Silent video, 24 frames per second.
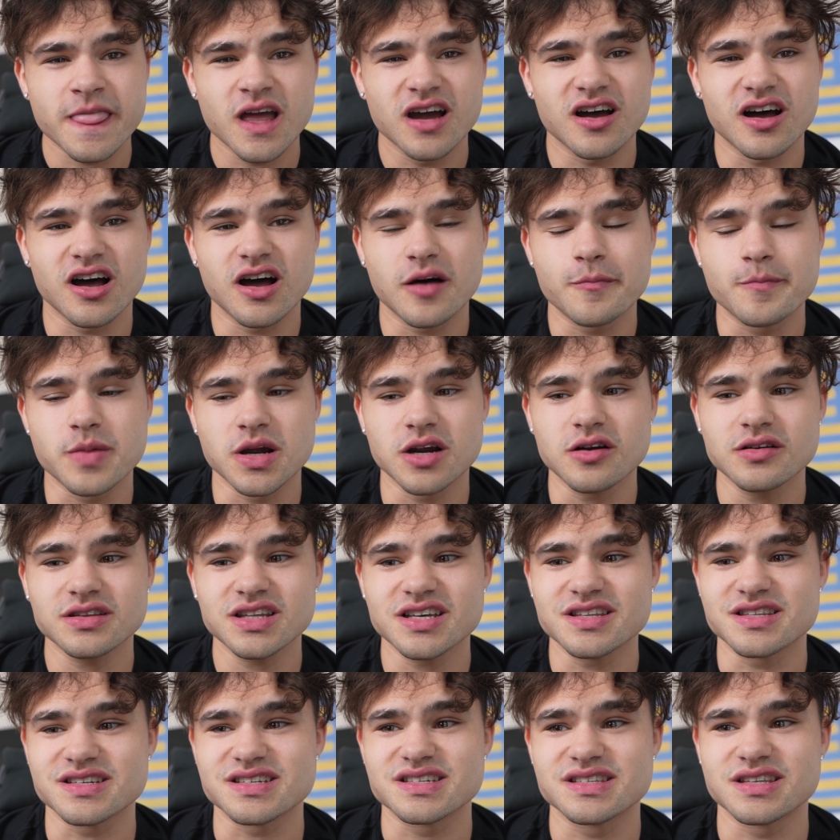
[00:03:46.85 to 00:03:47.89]
Apparently
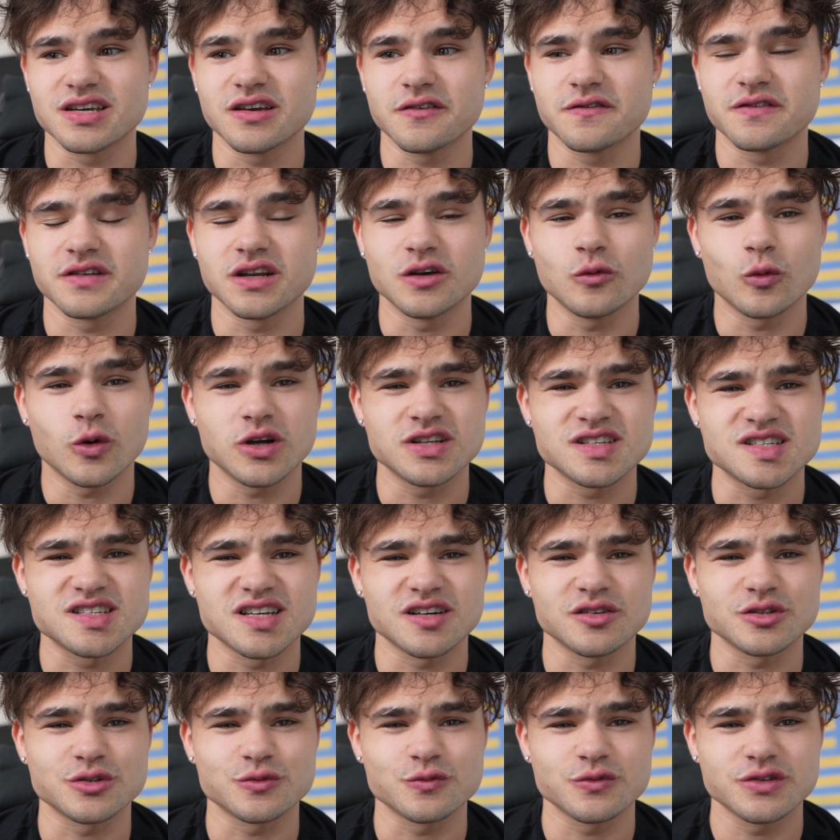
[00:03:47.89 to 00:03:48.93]
this Tiffany one
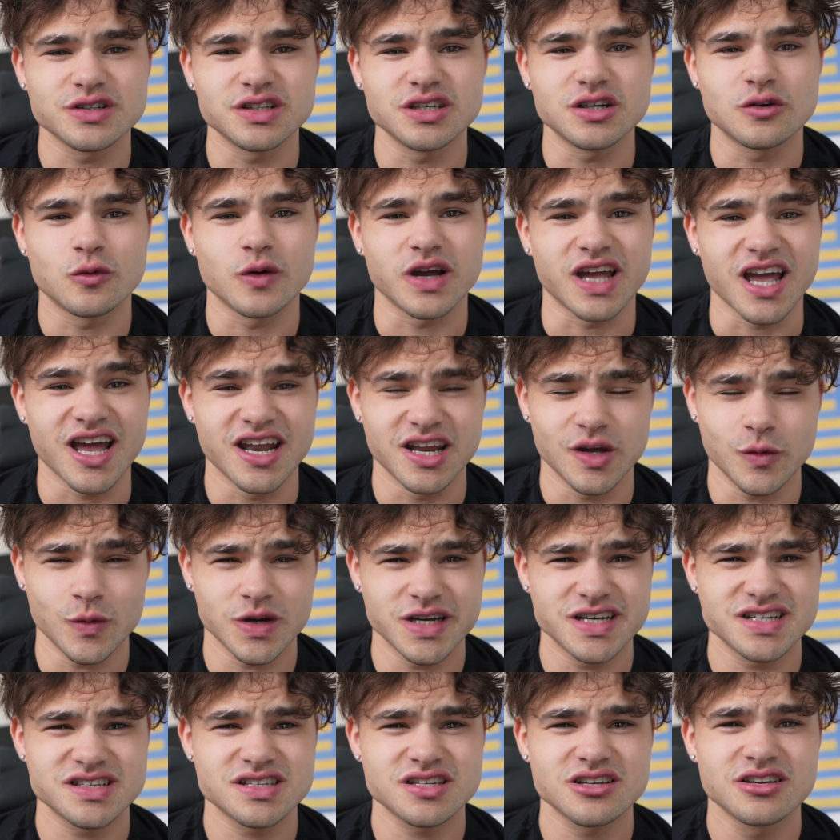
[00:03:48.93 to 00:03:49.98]
sells really quick
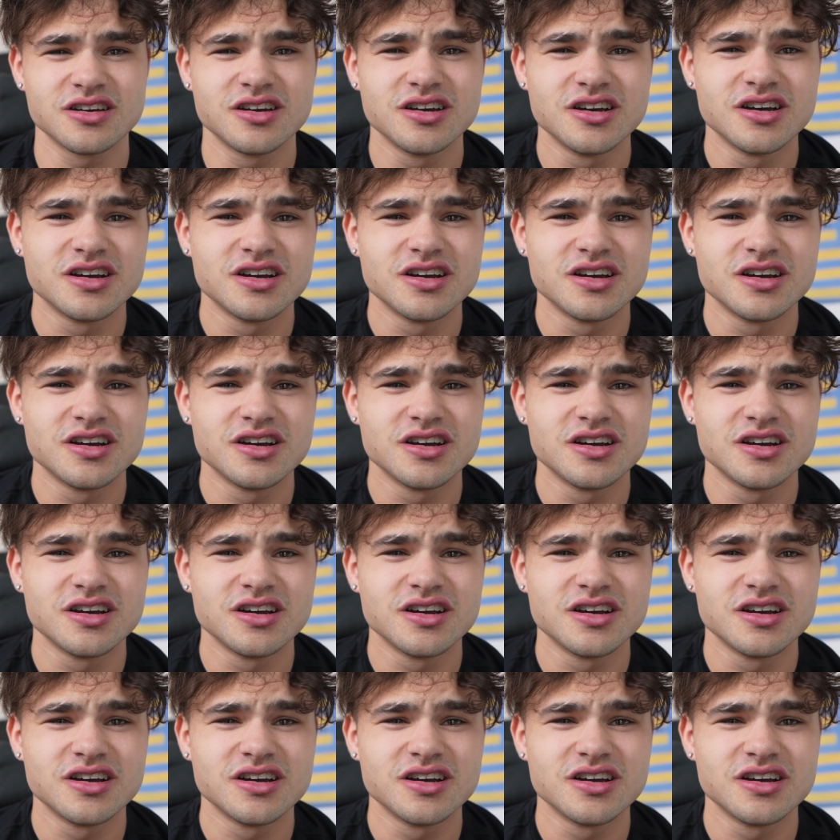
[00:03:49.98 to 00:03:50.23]
anyways.